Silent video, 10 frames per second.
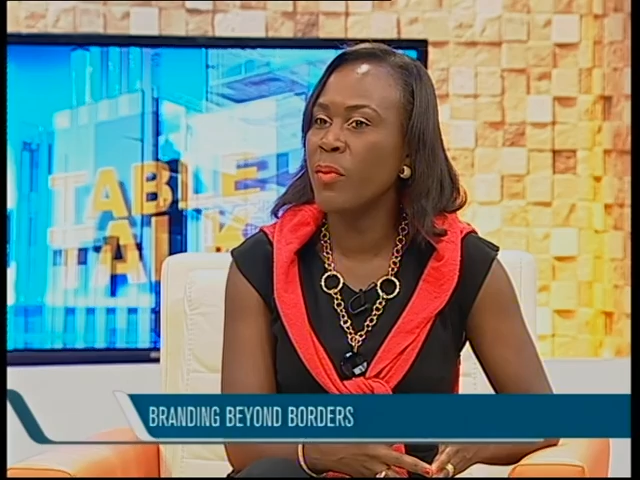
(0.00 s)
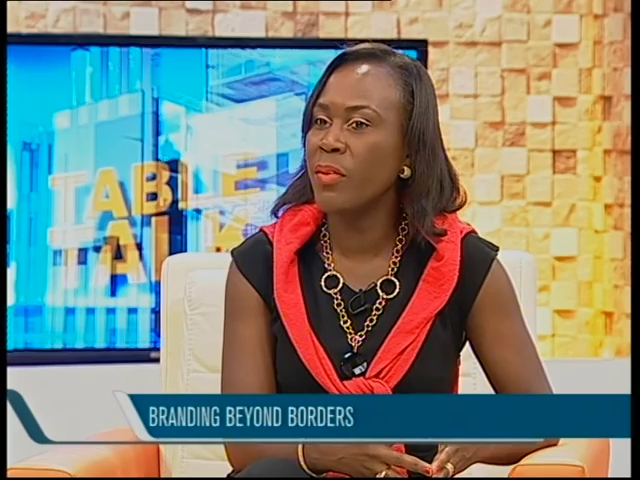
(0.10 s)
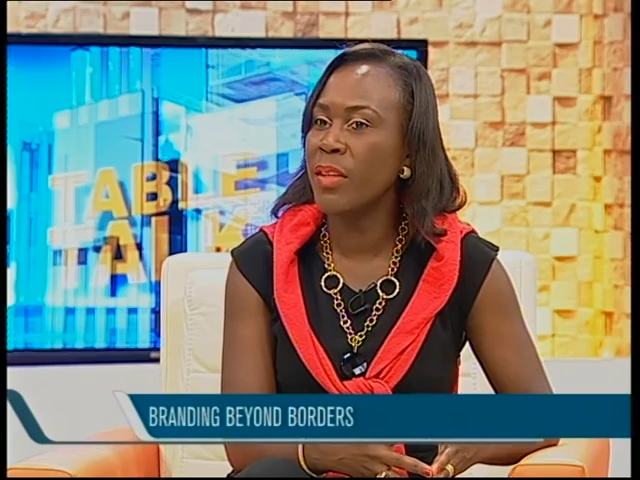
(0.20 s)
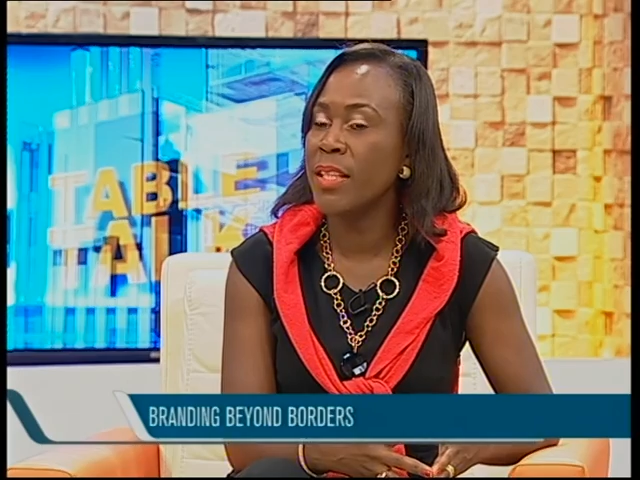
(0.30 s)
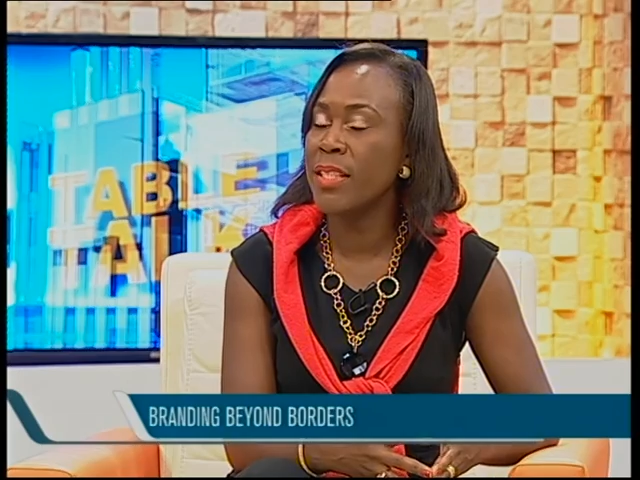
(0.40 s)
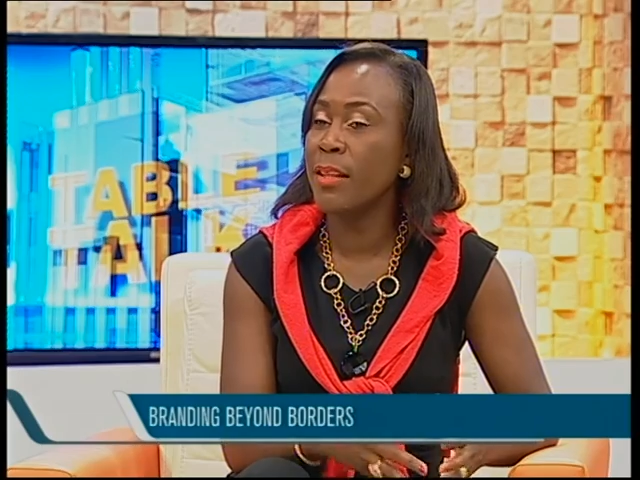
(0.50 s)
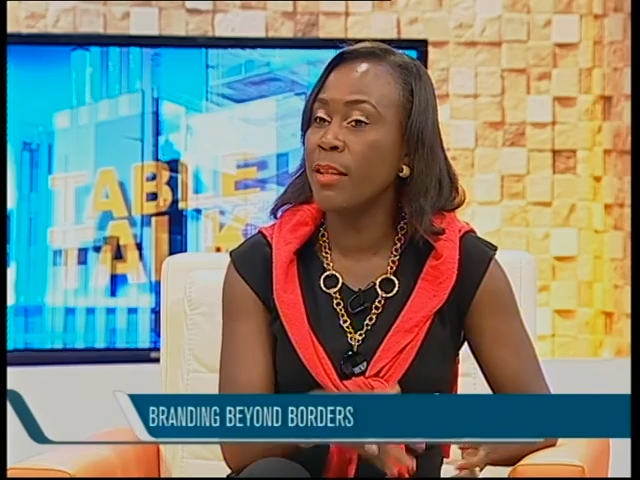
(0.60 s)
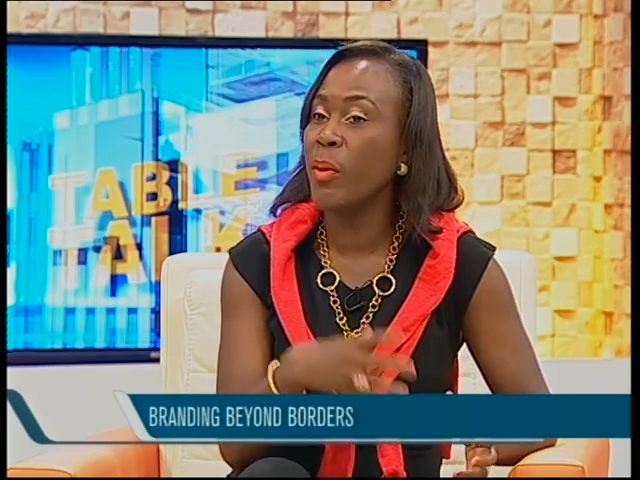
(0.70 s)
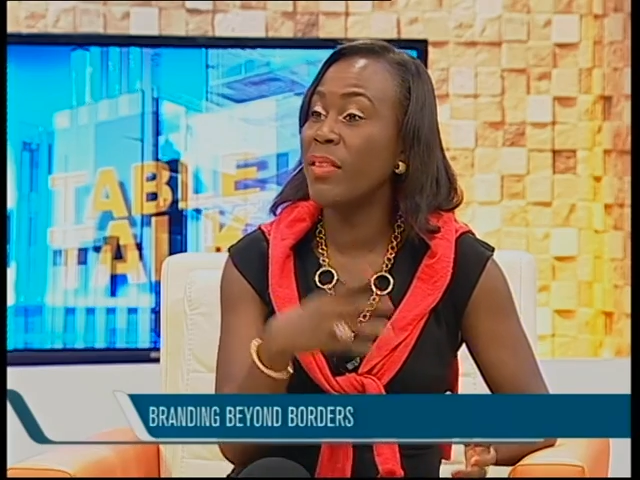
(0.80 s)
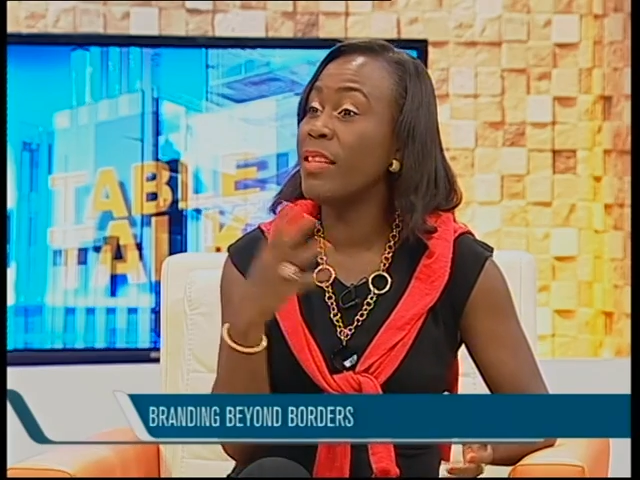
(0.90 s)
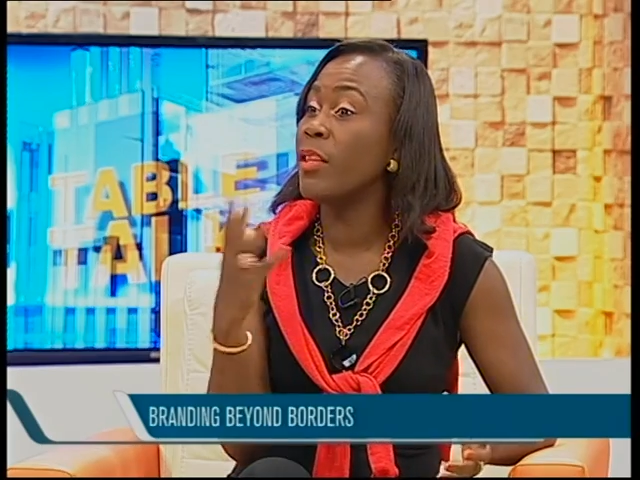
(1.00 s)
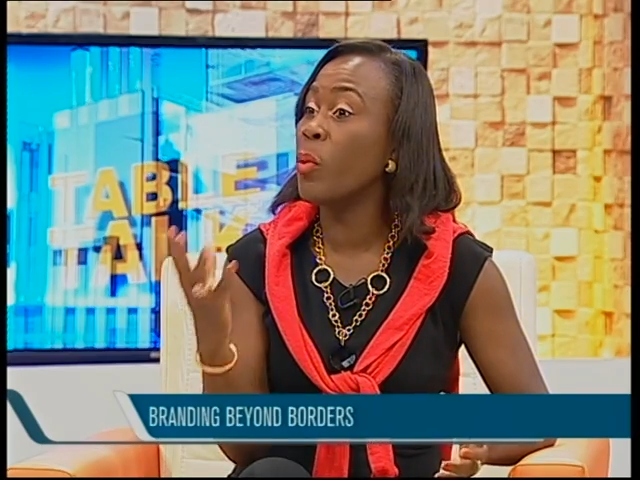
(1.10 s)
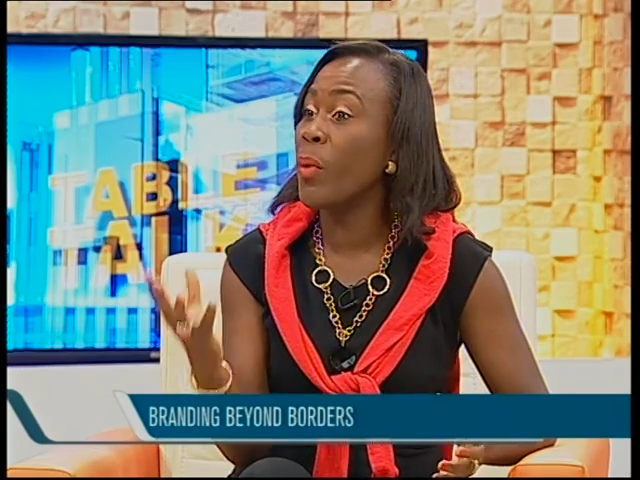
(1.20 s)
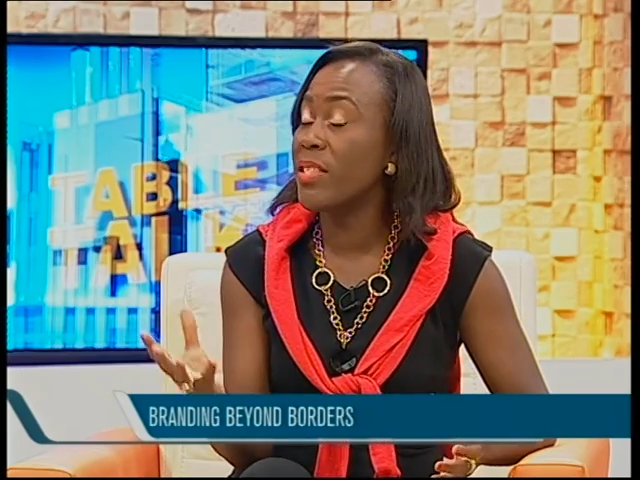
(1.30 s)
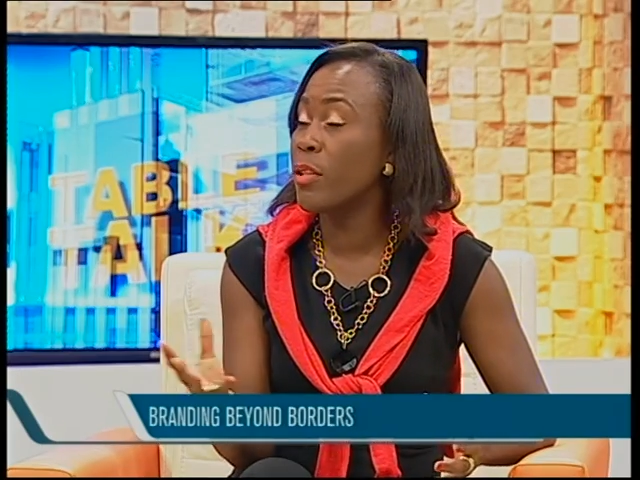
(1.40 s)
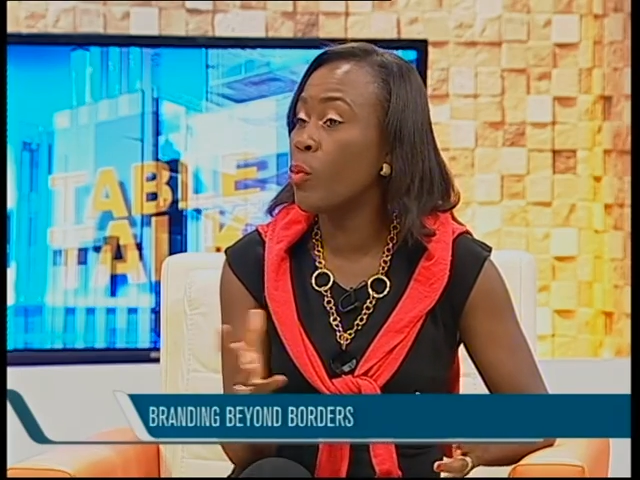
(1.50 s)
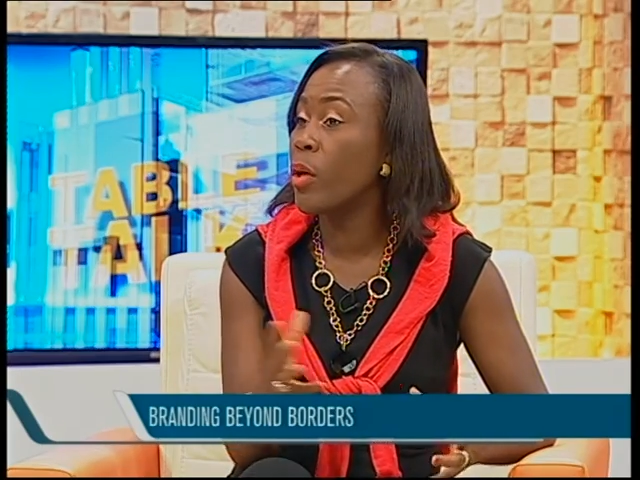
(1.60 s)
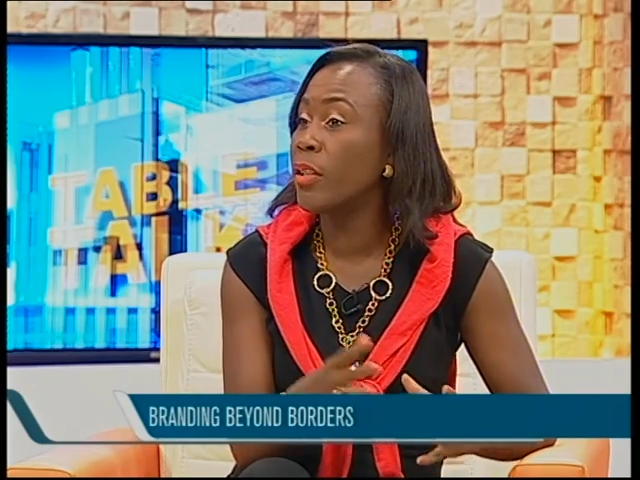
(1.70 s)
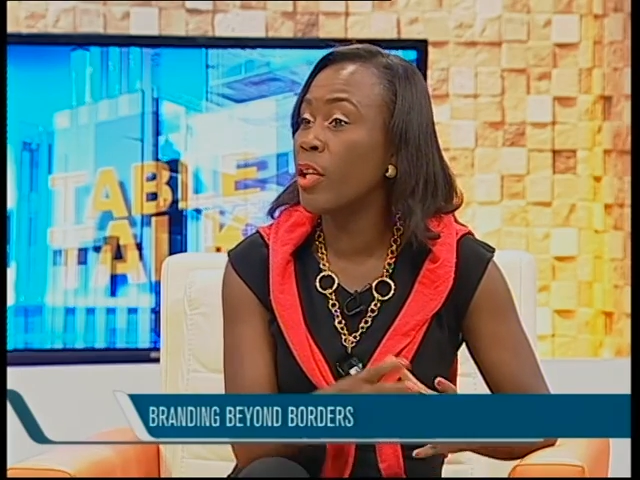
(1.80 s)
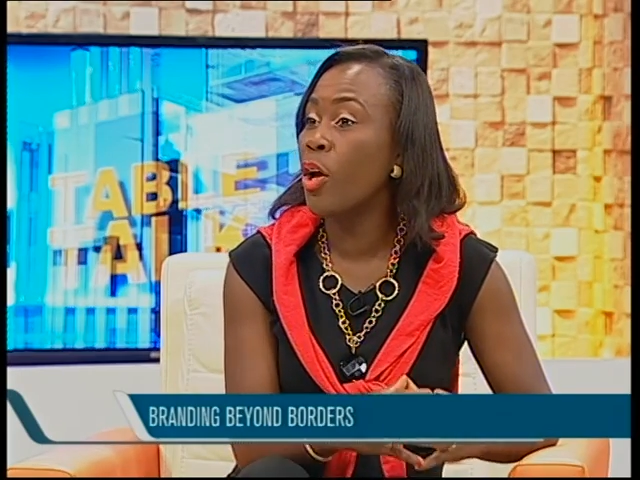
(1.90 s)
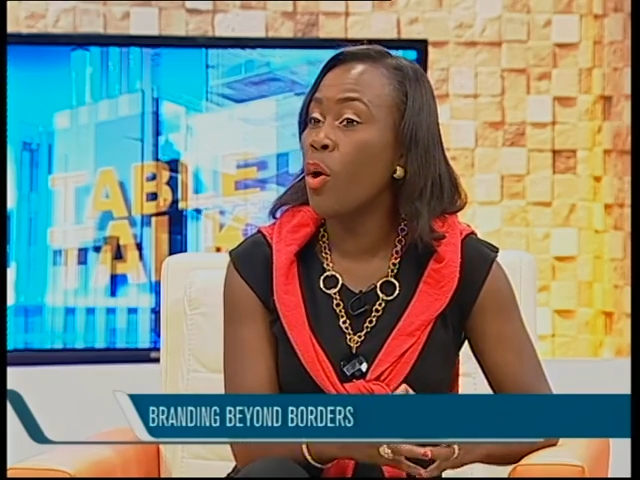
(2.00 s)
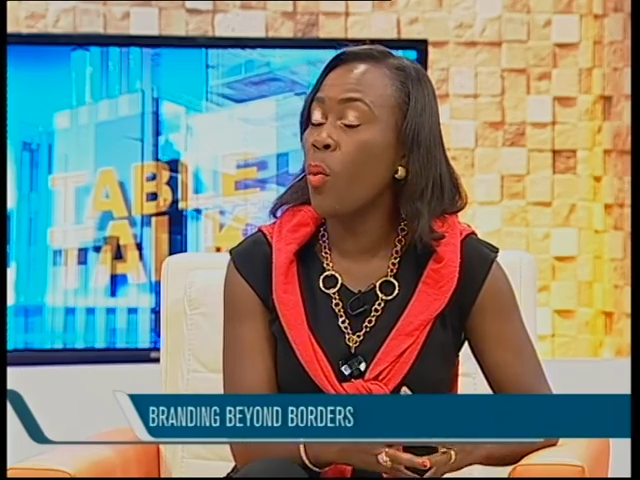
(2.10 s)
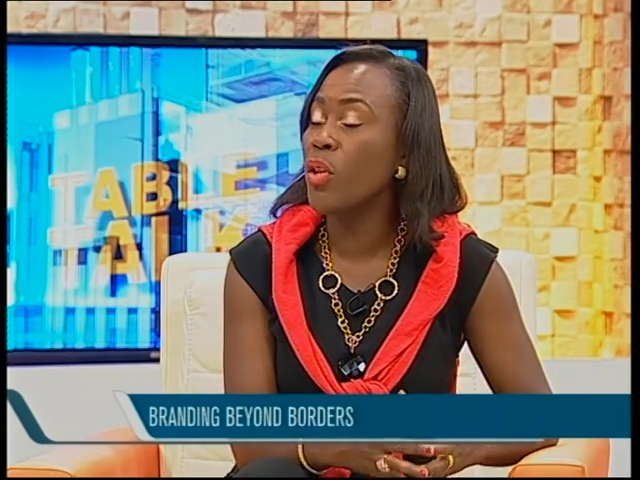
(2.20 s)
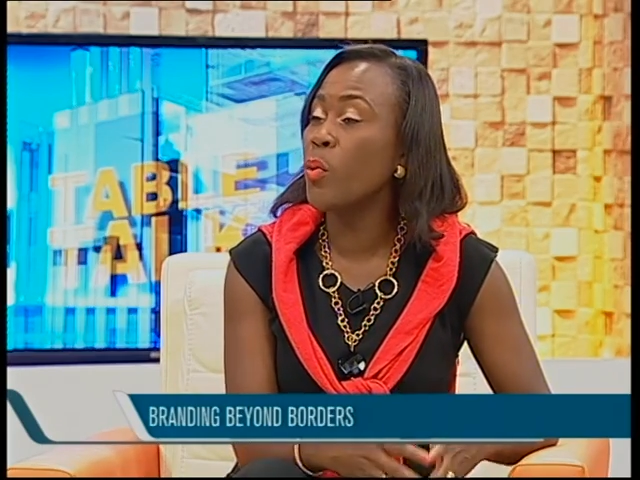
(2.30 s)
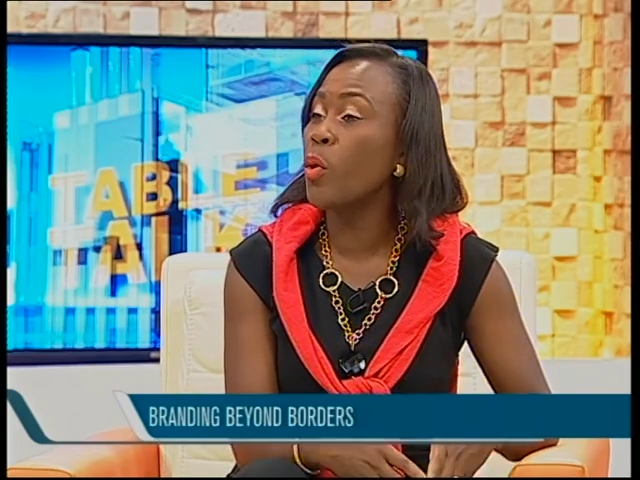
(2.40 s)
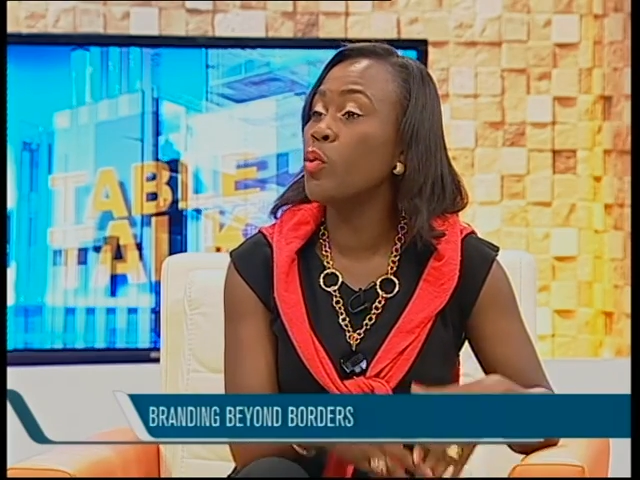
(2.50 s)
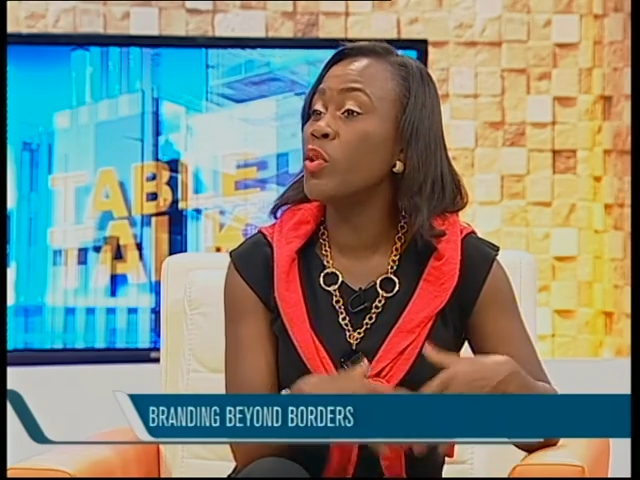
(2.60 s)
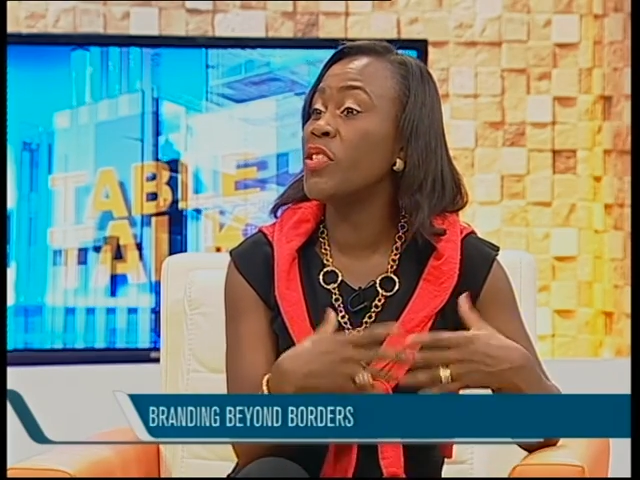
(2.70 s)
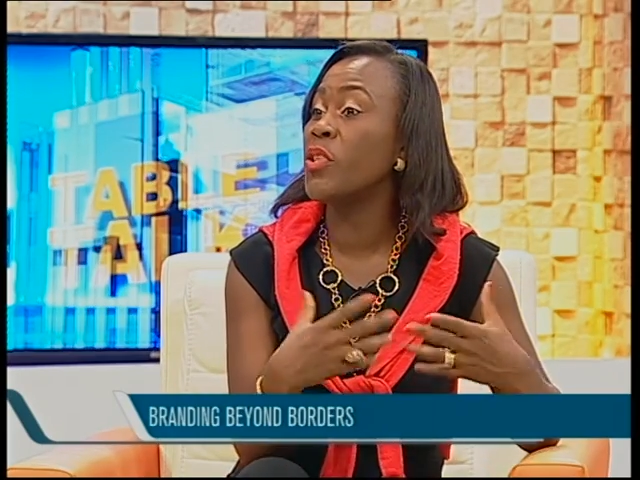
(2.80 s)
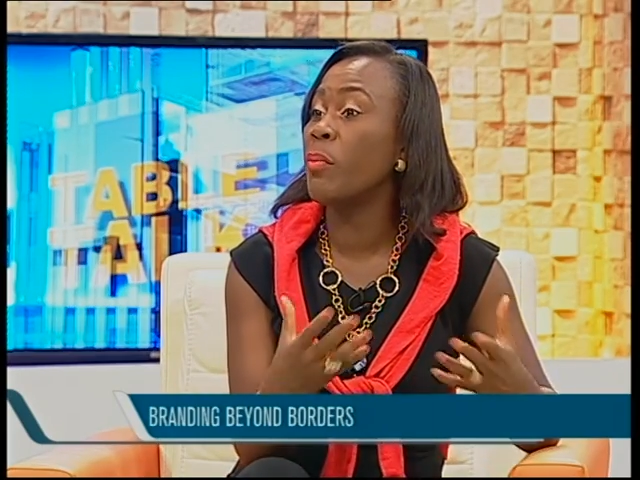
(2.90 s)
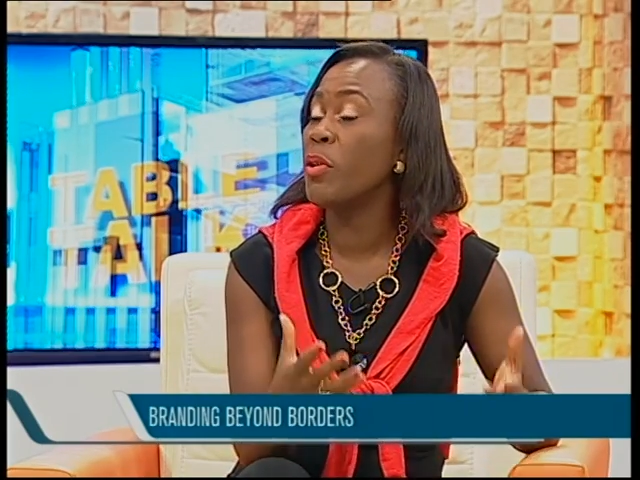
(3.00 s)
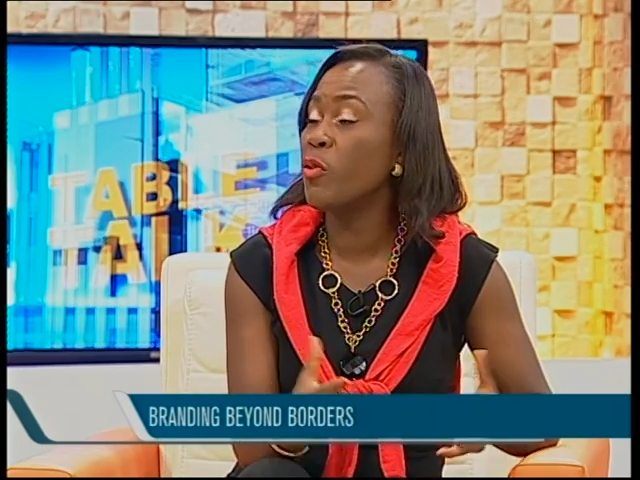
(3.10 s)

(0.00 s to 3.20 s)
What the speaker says: the things that we think that the Western world was the one who determined.